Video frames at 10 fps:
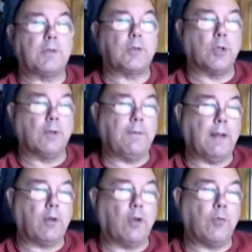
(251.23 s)
So the
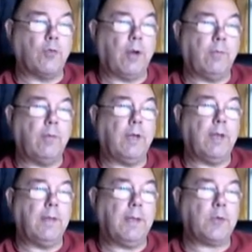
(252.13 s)
felt comes round
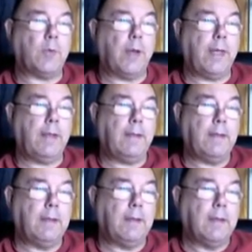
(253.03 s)
in this way.
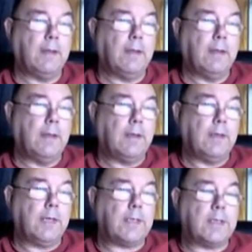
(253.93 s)

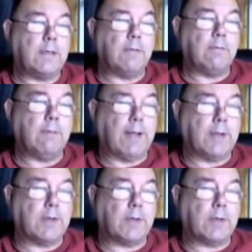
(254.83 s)
This vat